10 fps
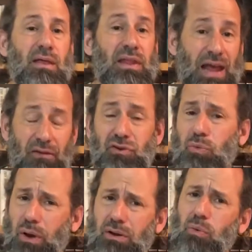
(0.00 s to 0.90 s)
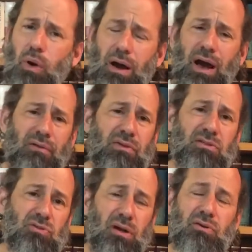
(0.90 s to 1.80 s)
then I have to wonder what kind of
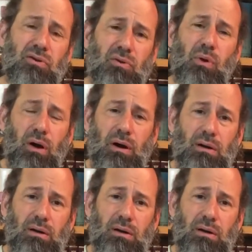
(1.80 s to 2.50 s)
instructor you are.